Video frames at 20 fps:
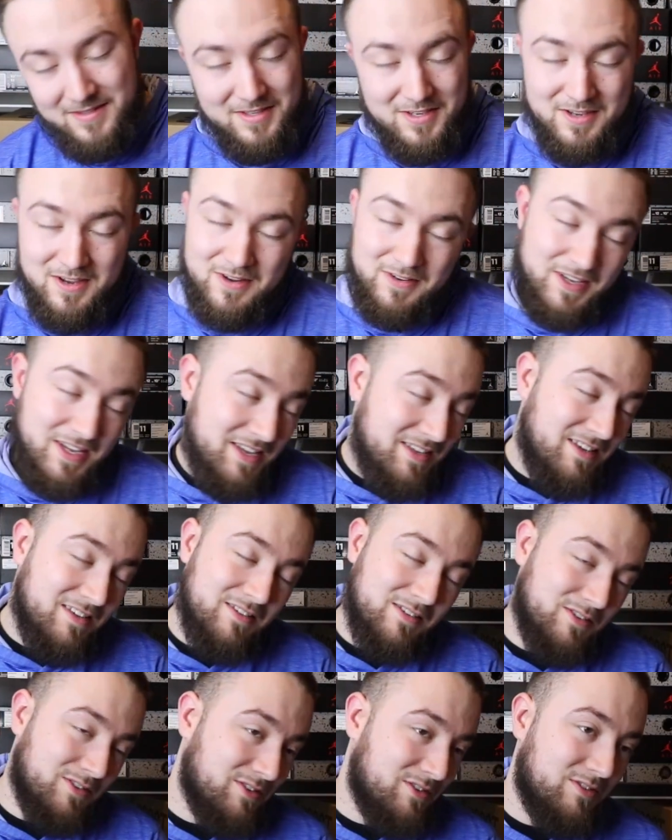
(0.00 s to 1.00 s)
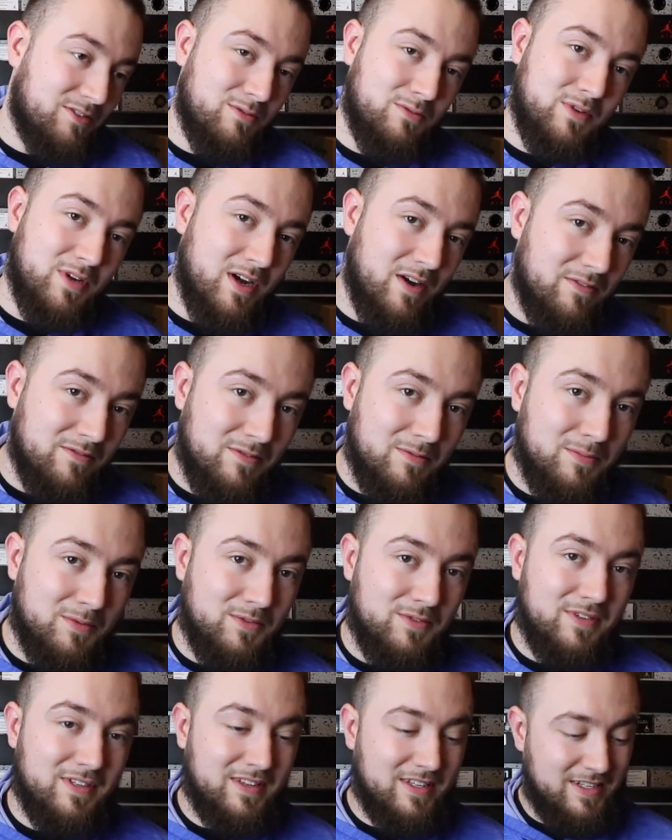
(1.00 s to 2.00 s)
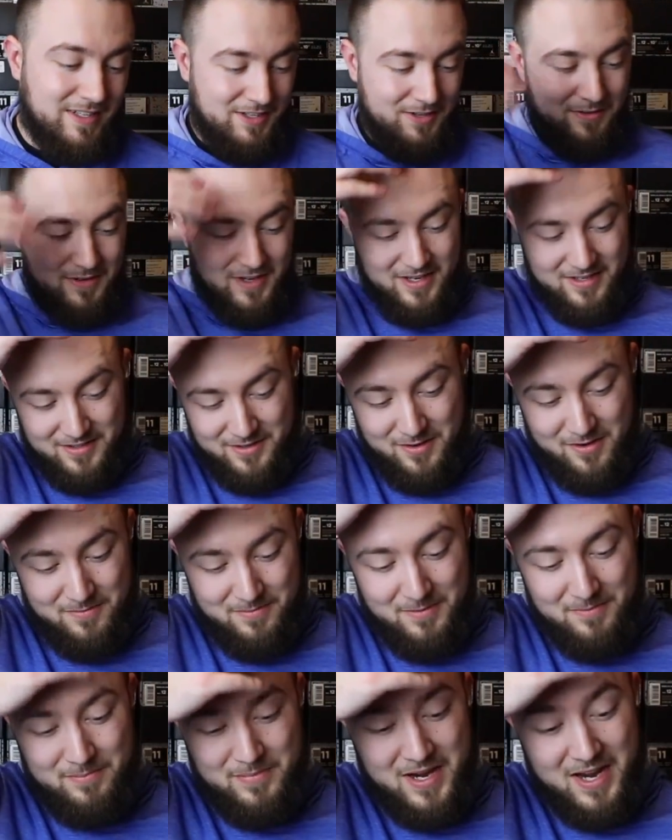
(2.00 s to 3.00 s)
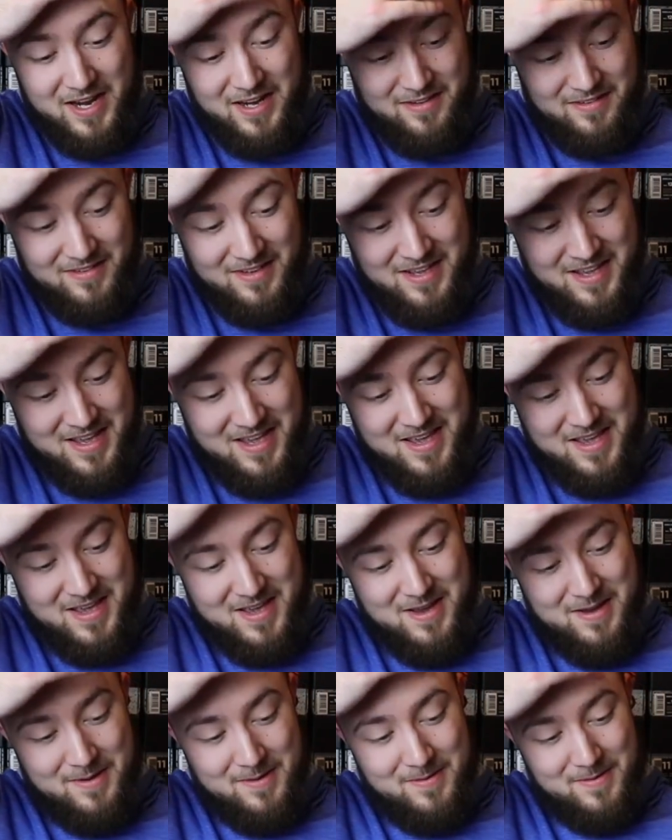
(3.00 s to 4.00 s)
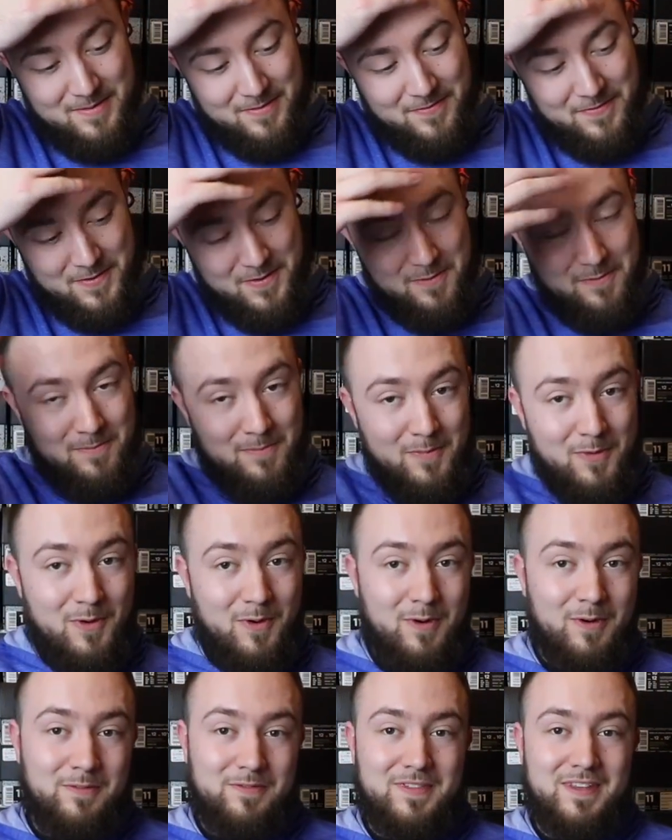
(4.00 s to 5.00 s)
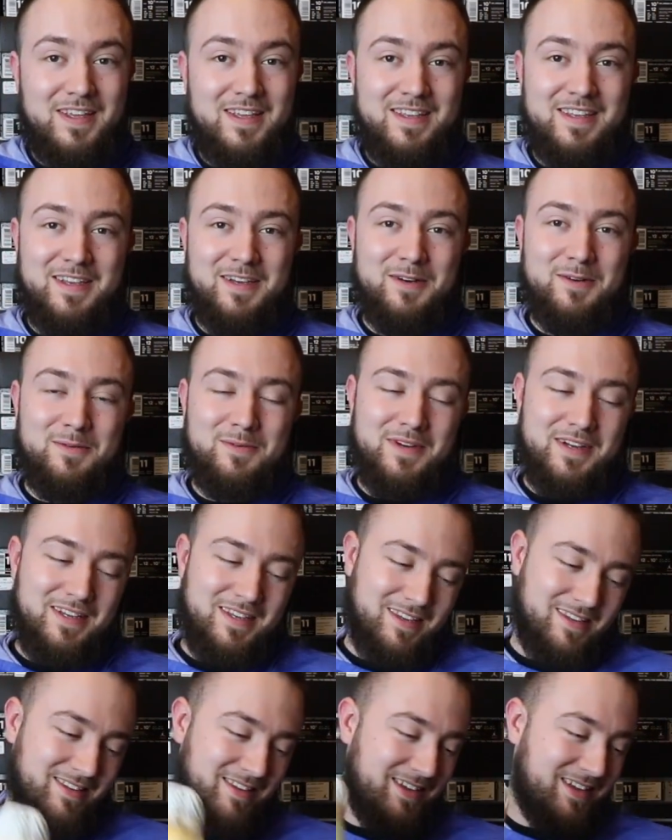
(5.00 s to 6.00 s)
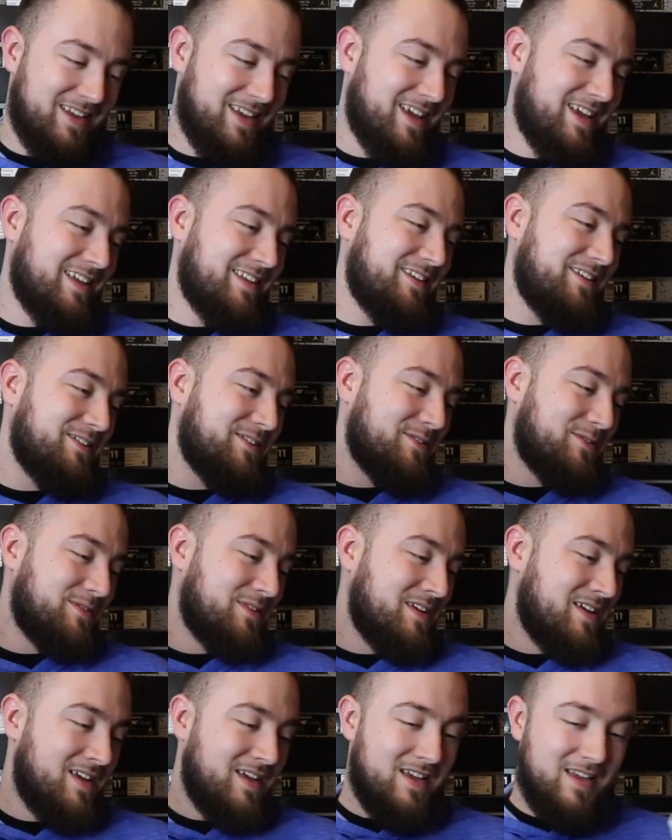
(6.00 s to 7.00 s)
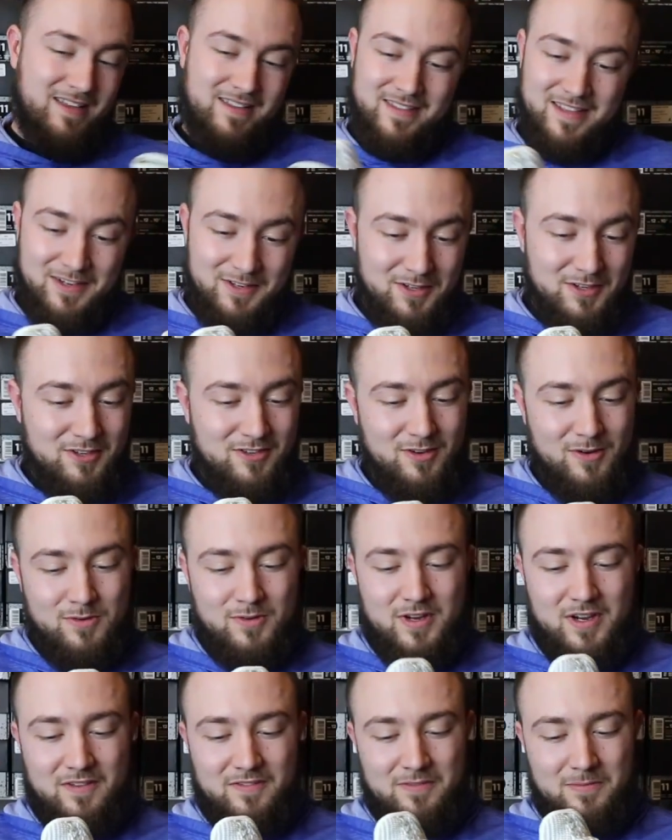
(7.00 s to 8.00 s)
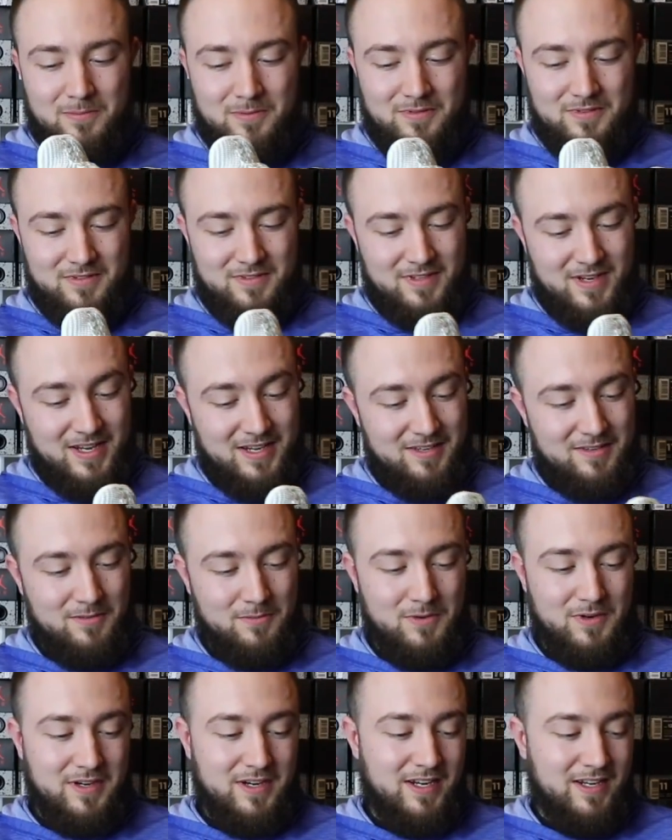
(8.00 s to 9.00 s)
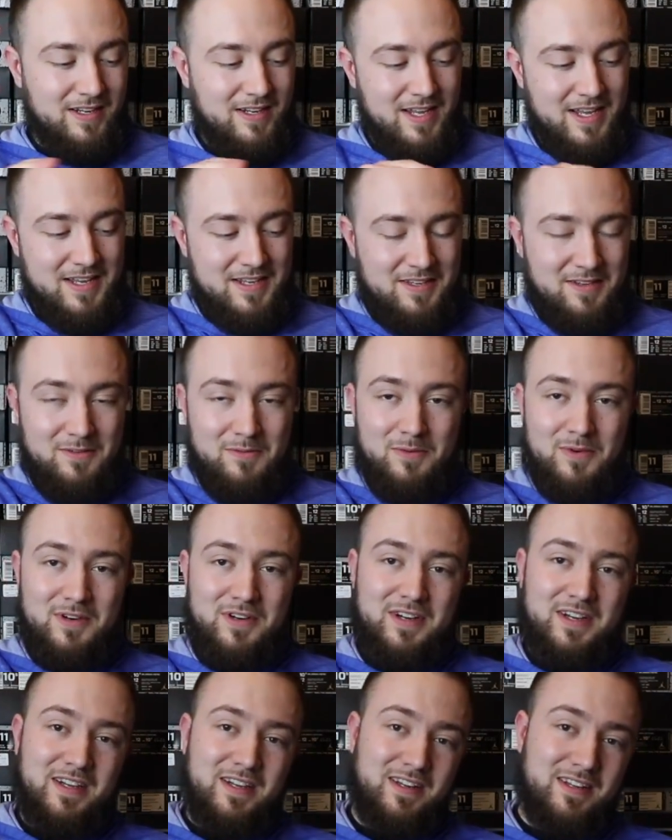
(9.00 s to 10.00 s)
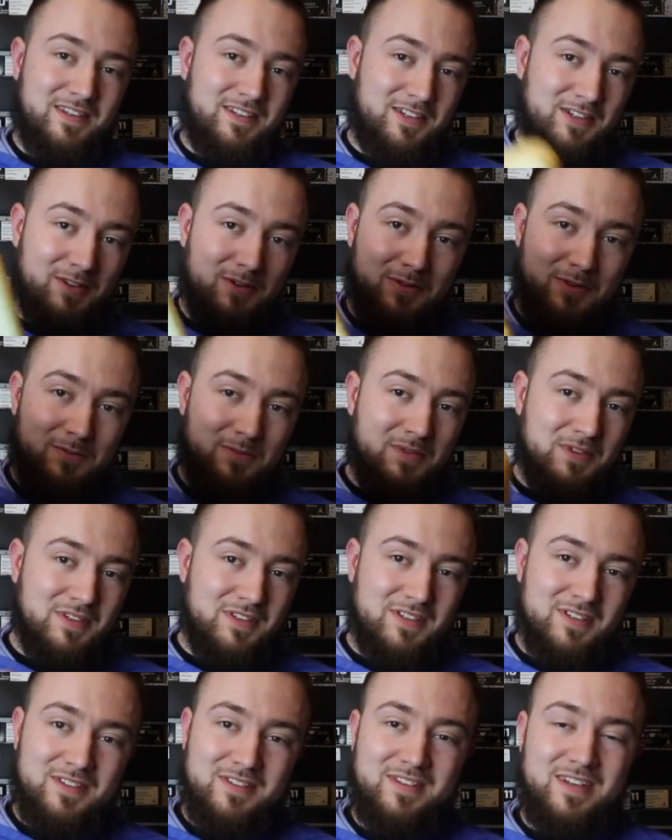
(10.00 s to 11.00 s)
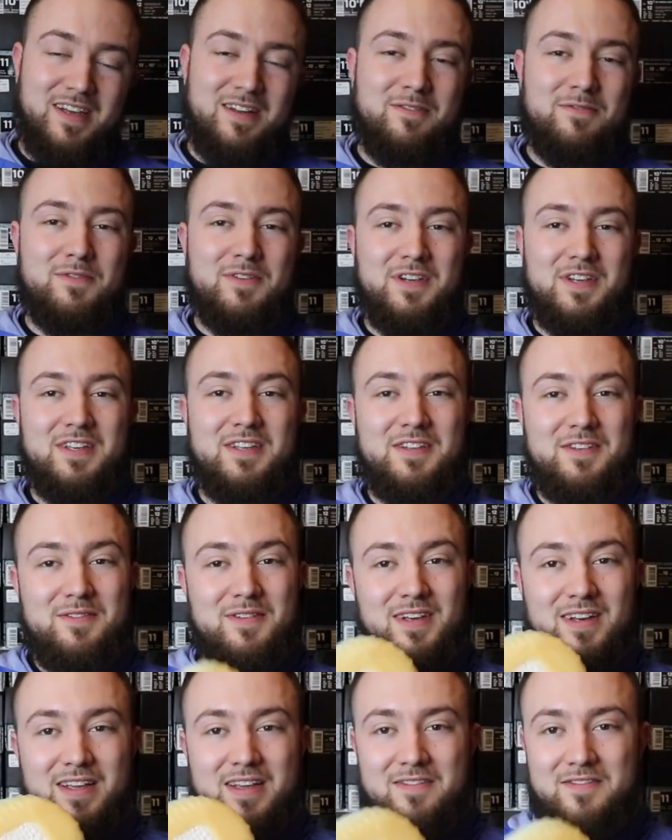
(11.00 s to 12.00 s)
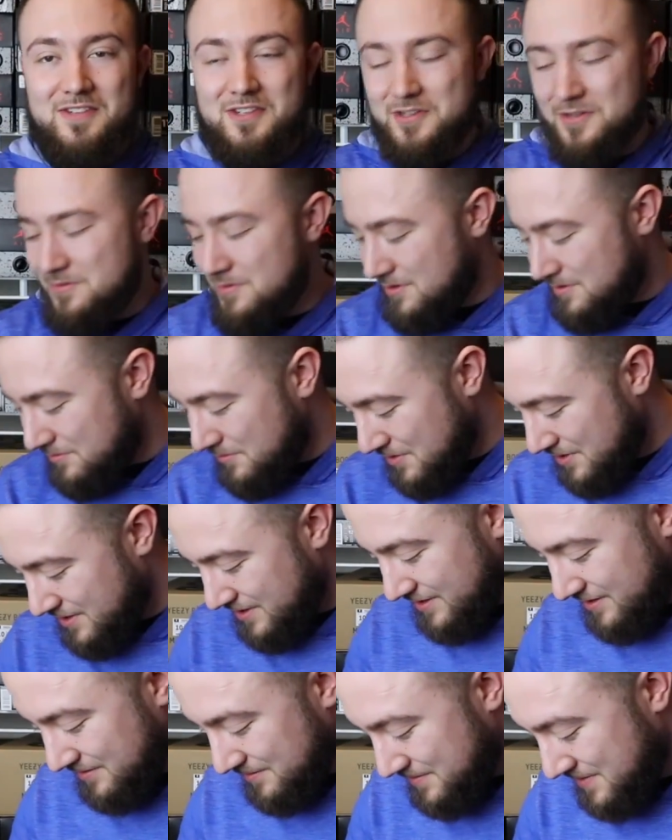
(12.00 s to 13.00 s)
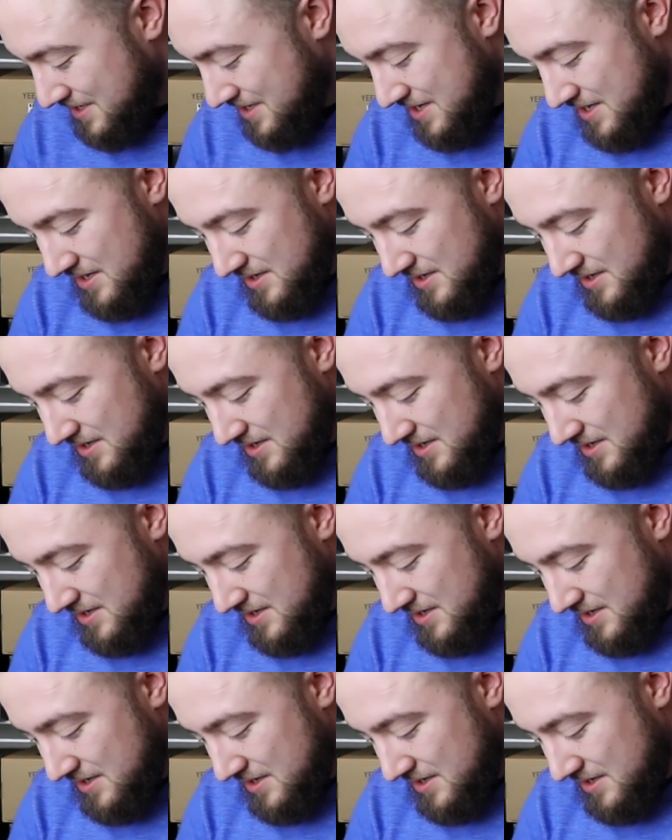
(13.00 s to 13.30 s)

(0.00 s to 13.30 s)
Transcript: Yeezys are just so comfortable, and like you guys know, I've been buying a few more of these here recently, and you know, they're just so comfortable. They're nice to work in, easy to work in, and you know, you really just kind of forget you kind of have a shoe on working in them.